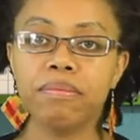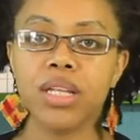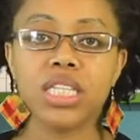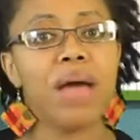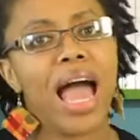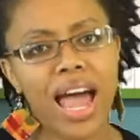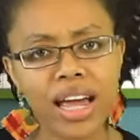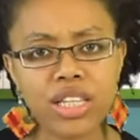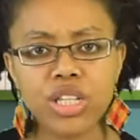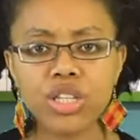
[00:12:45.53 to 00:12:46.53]
some
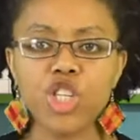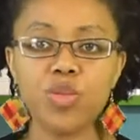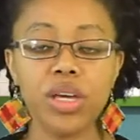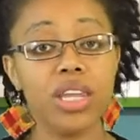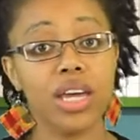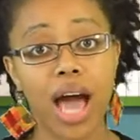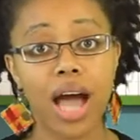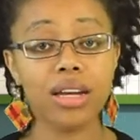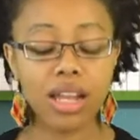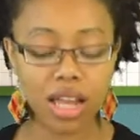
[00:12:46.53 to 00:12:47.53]
acts, excuse me, in the
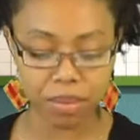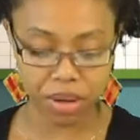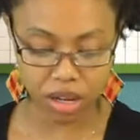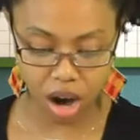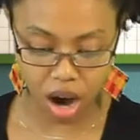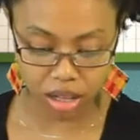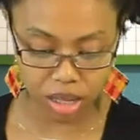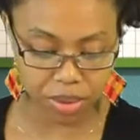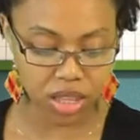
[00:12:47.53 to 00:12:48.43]
Cotton Club in Harlem,